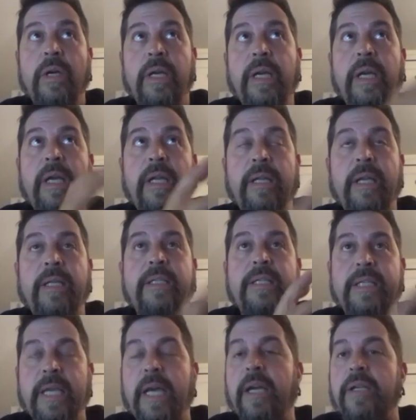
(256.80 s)
it
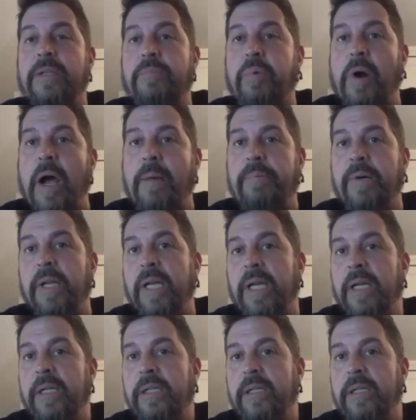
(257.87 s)
scales properly.